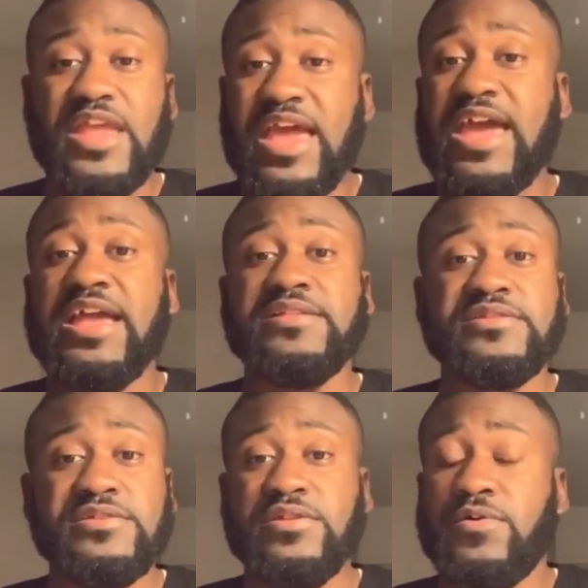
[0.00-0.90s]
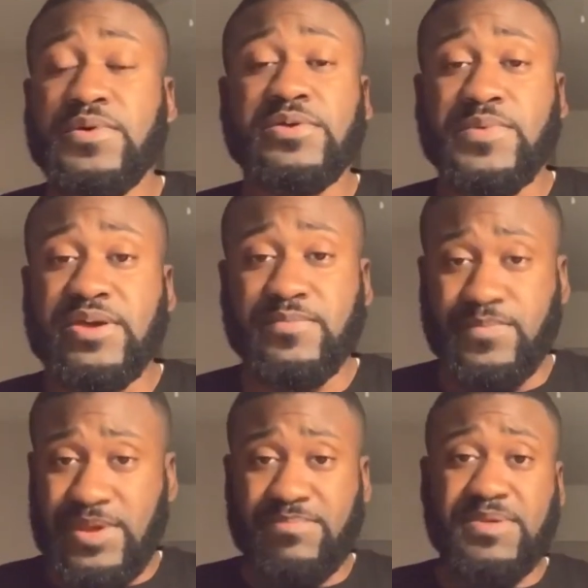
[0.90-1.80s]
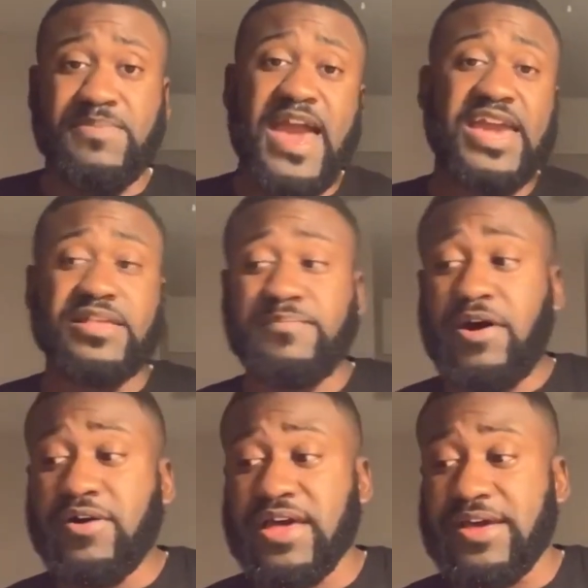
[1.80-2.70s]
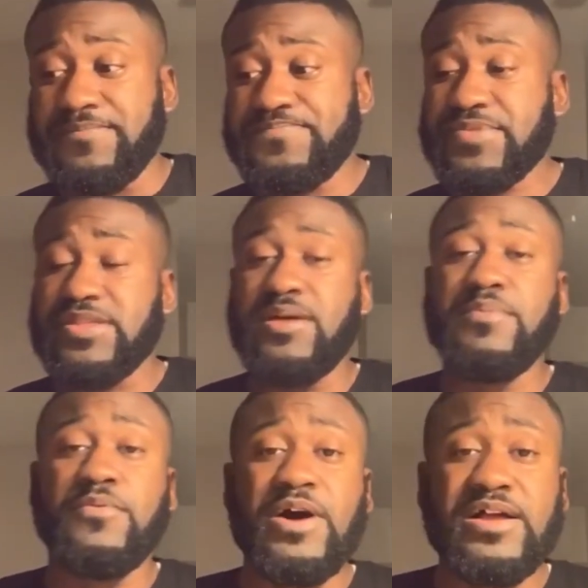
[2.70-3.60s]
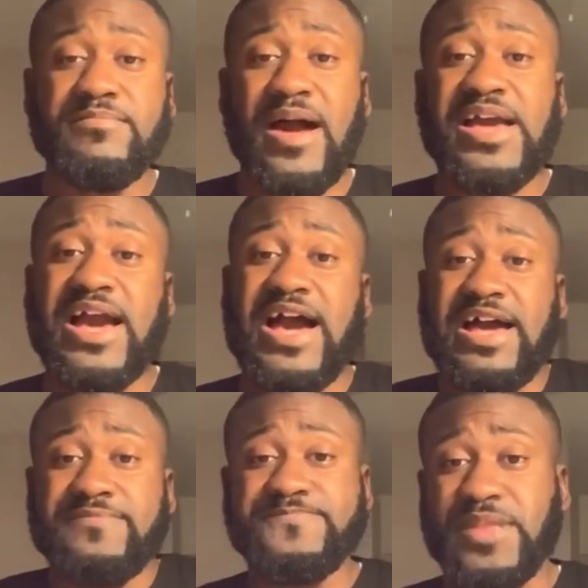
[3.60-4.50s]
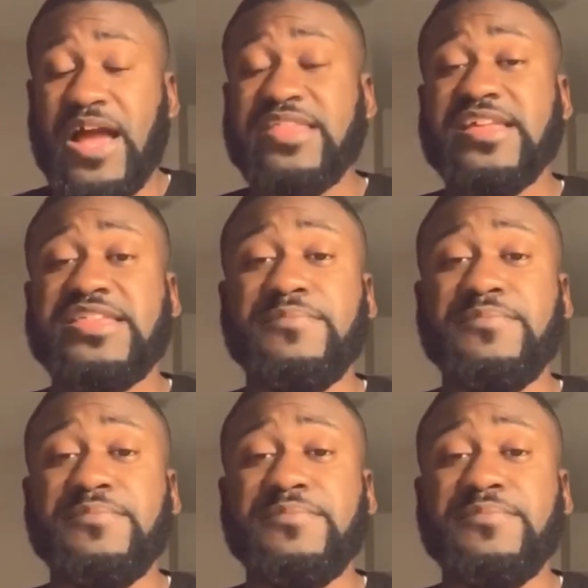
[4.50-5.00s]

And you know, we be back in the ball game. Number one, my guy, I say Jim